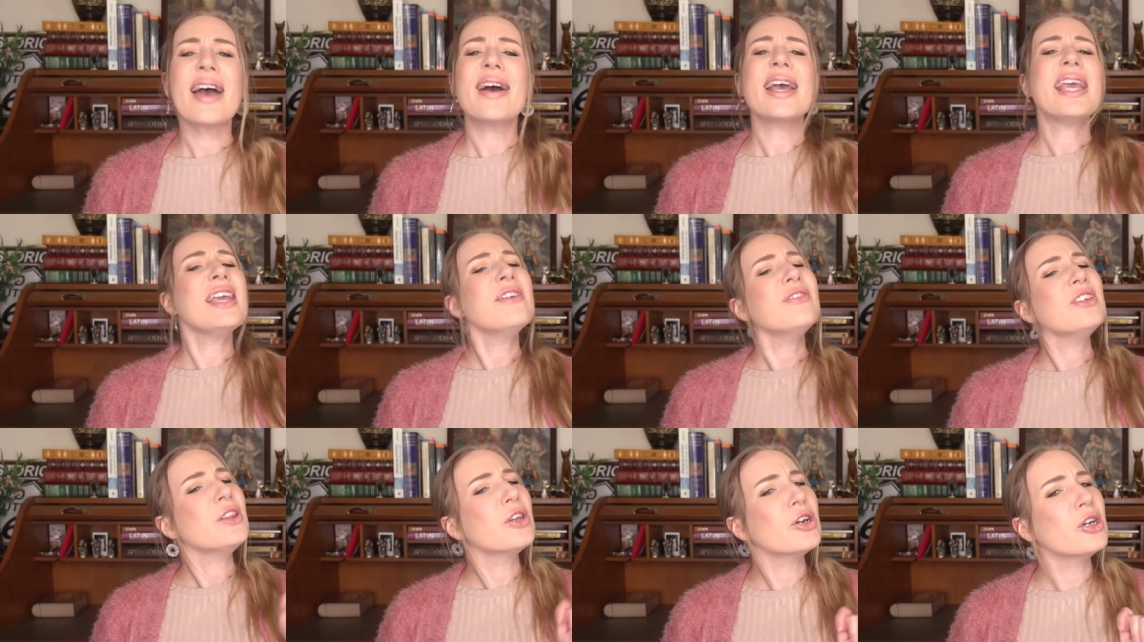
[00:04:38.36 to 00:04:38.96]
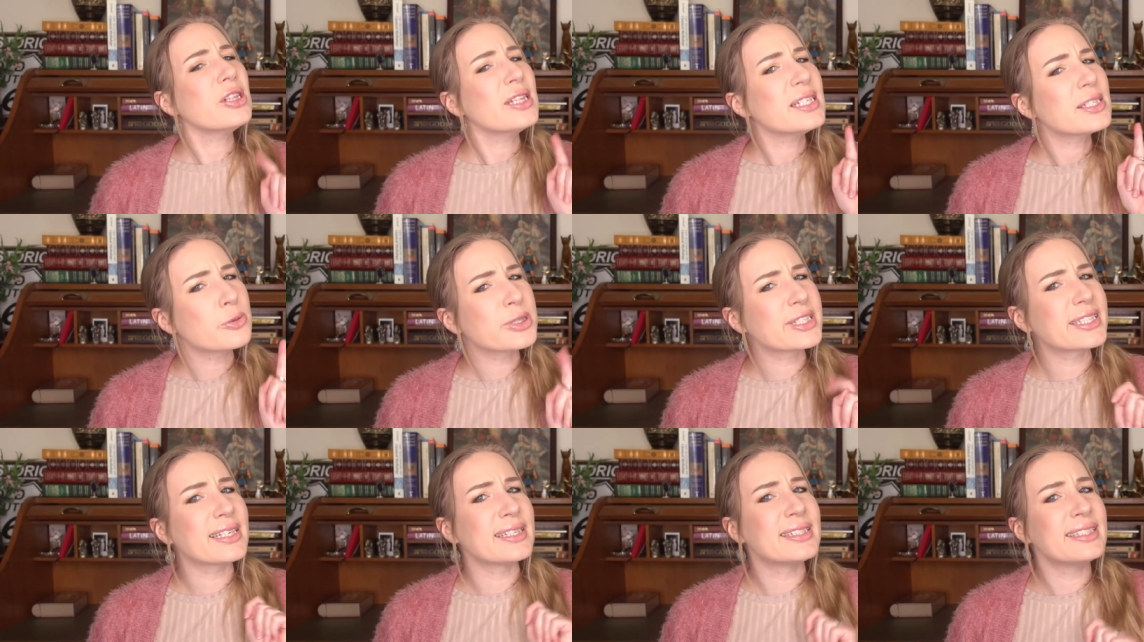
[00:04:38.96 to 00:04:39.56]
Now, even though this
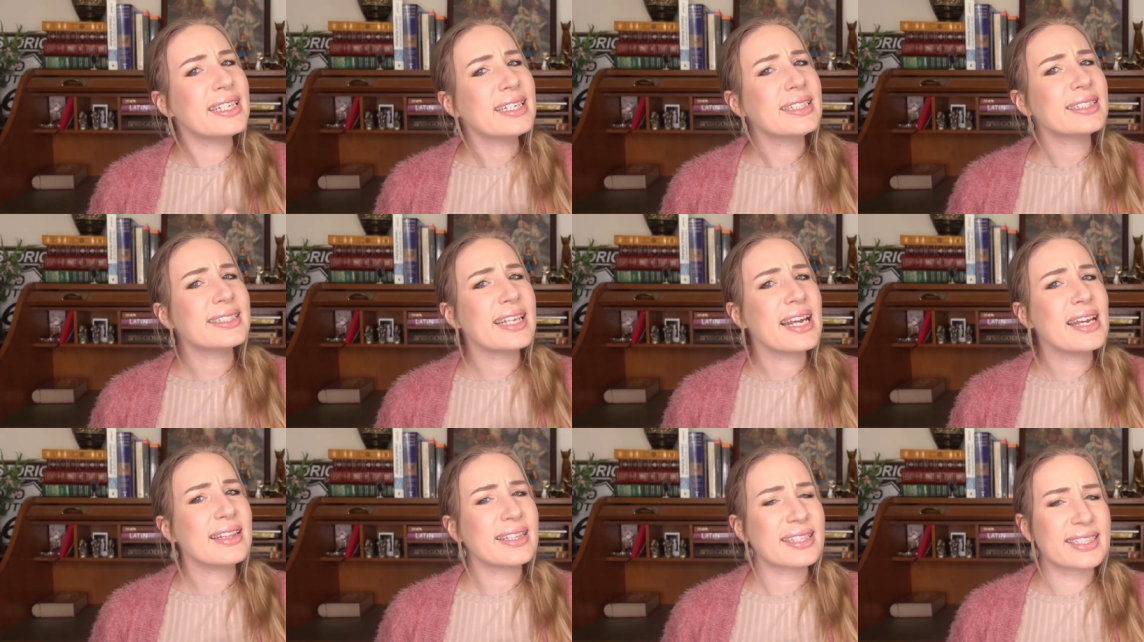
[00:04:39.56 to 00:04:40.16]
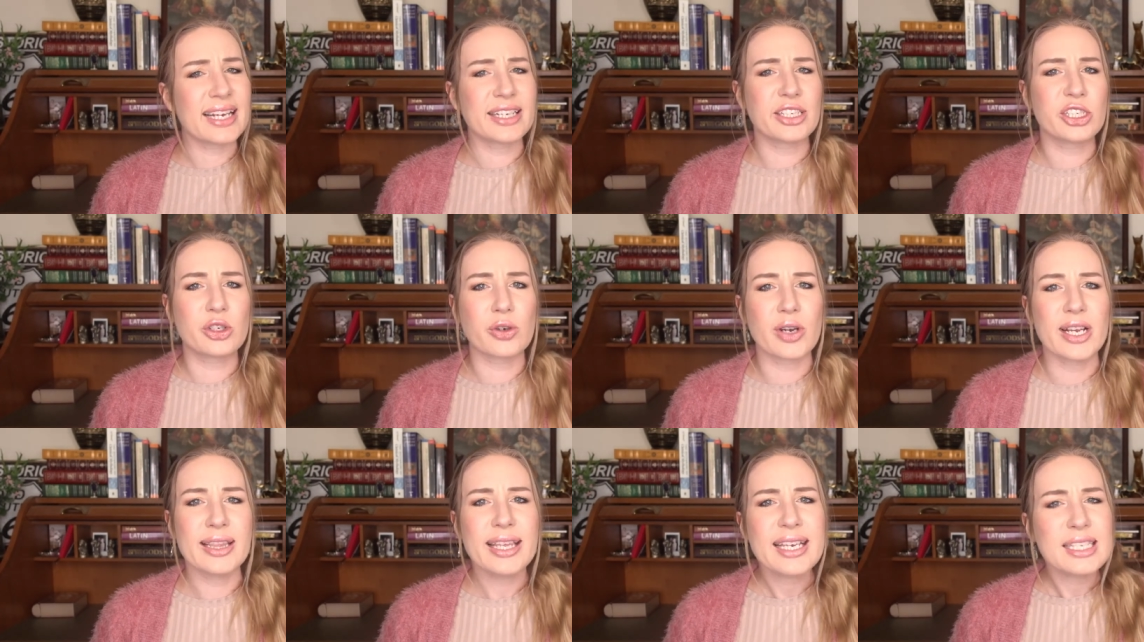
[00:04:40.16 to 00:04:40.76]
was the 16th
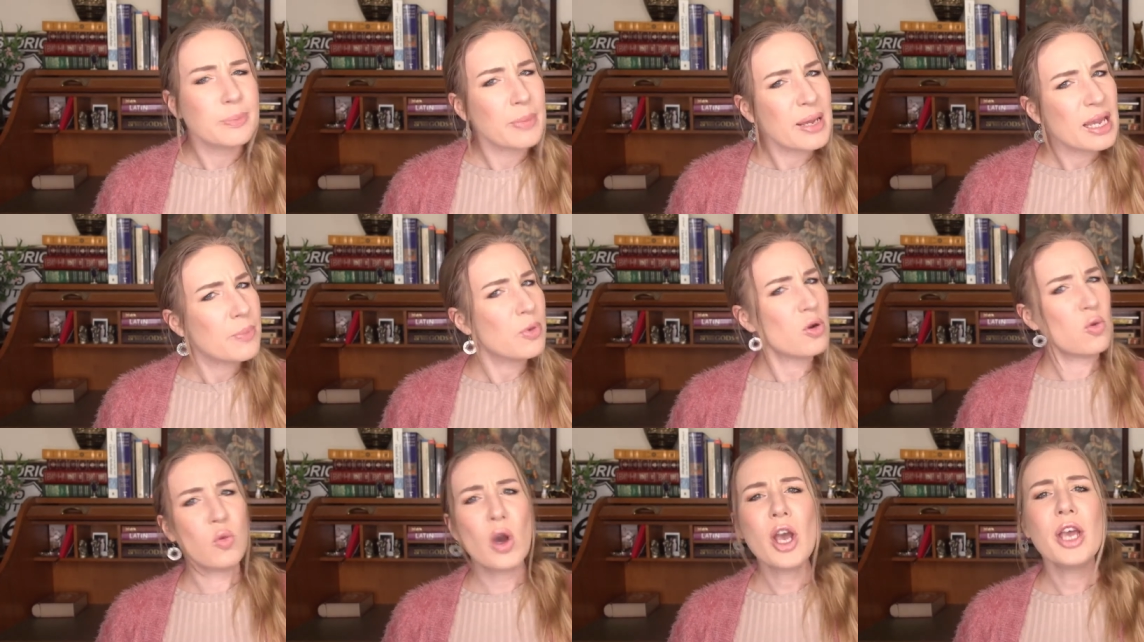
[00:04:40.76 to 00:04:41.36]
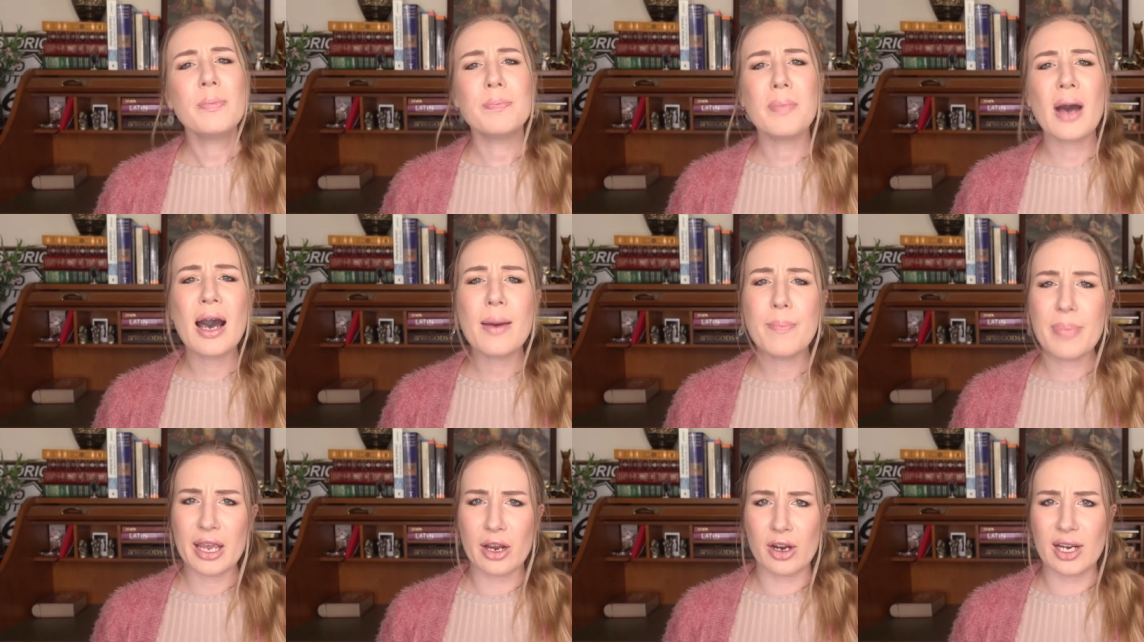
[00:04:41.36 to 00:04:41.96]
century, these people weren't
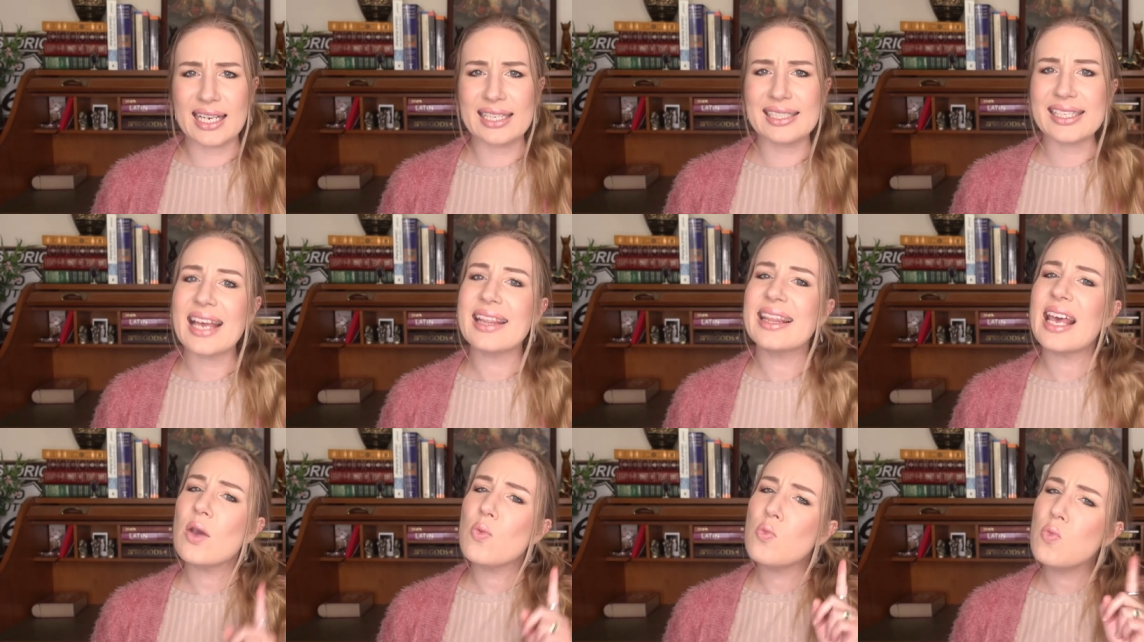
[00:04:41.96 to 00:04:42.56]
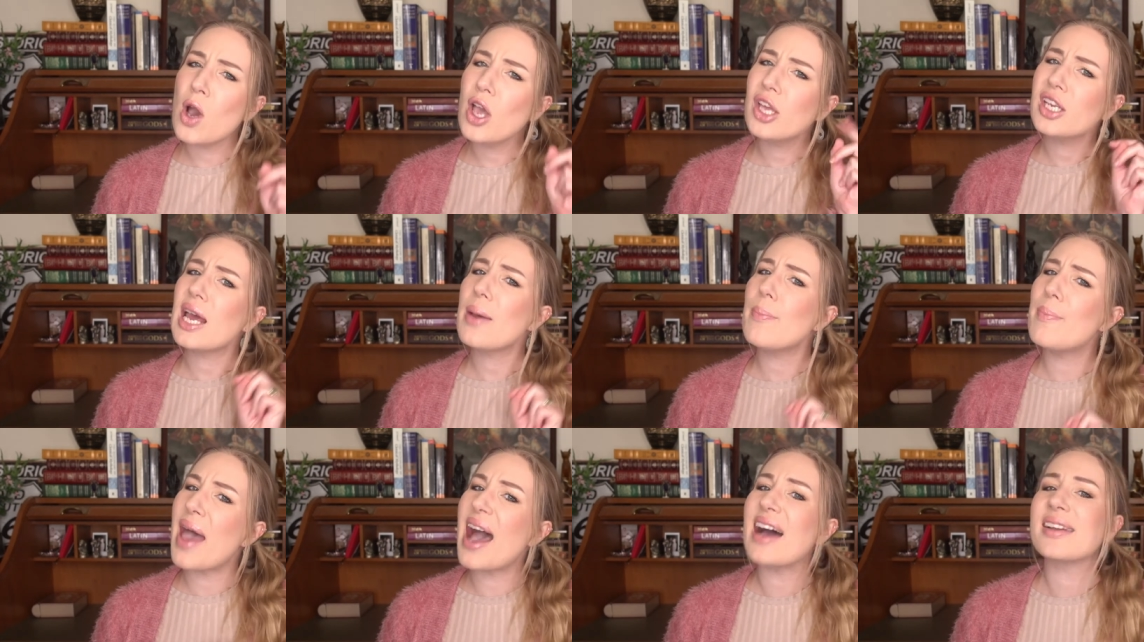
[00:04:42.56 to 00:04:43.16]
barbarians and they weren't
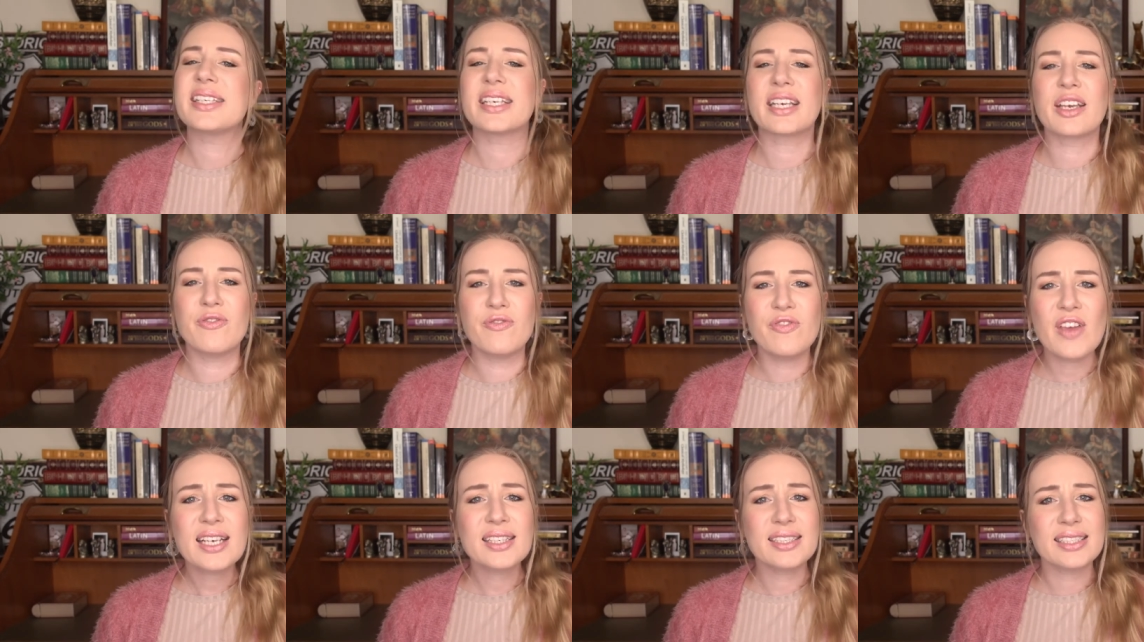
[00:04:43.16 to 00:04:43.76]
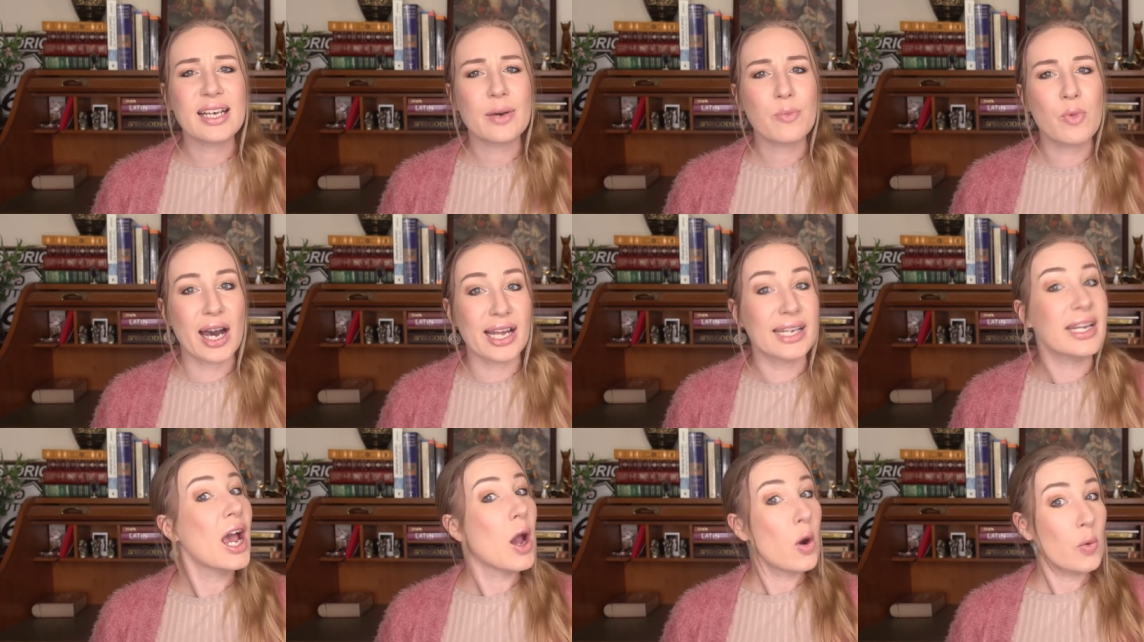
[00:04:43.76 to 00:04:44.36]
about to convict
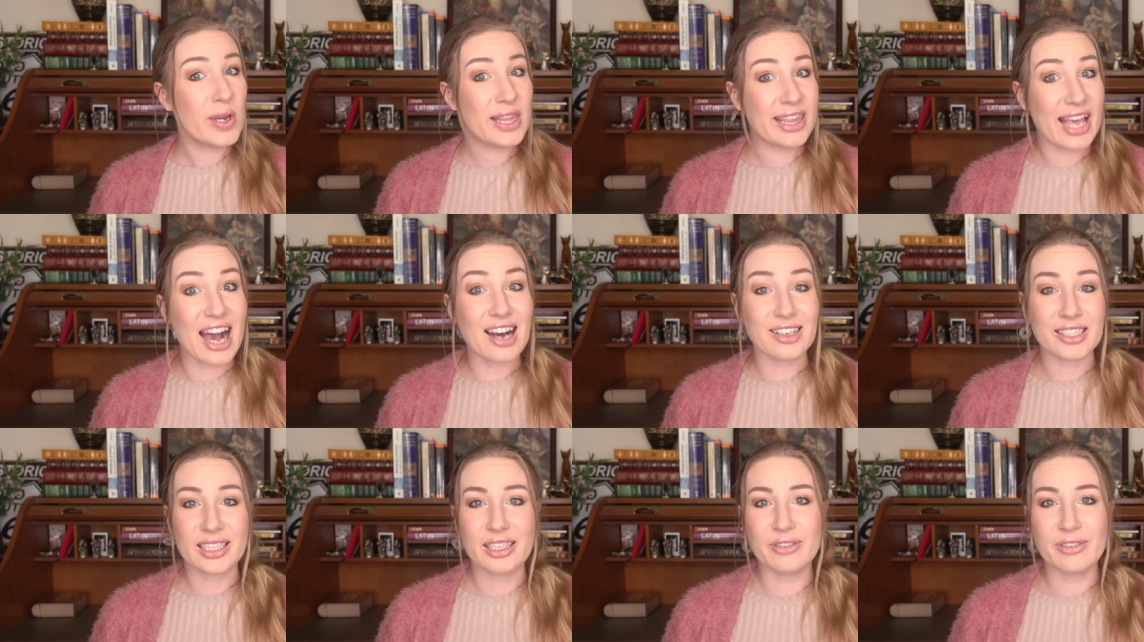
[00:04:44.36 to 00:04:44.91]
someone without a